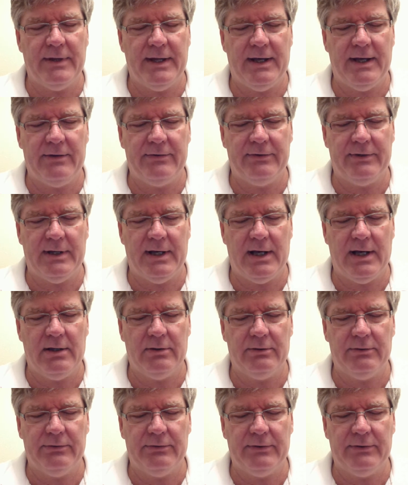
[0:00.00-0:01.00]

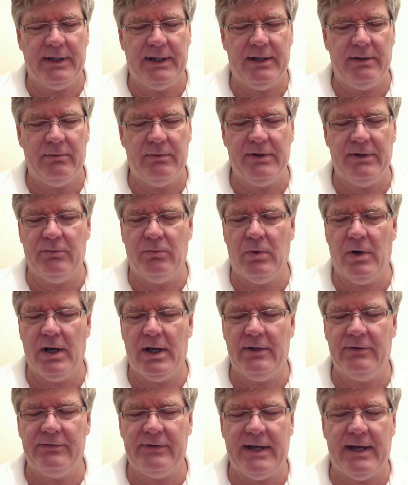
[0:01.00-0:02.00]
And the reason why
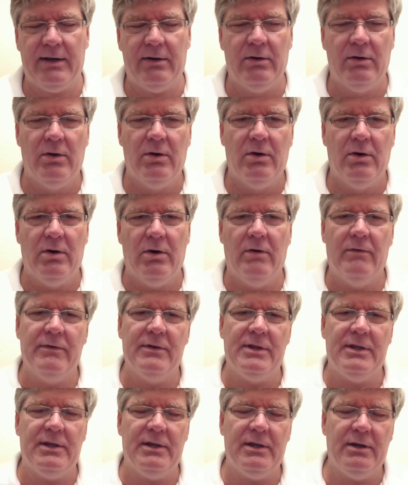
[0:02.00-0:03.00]
is that over
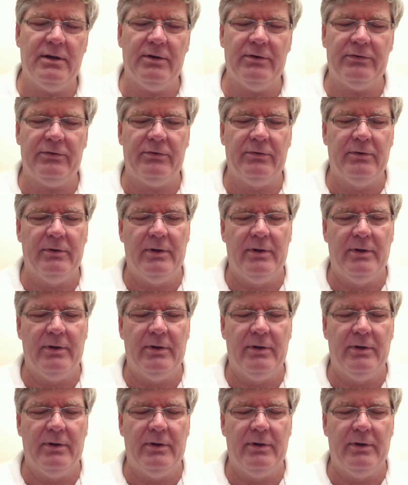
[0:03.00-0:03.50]
the years,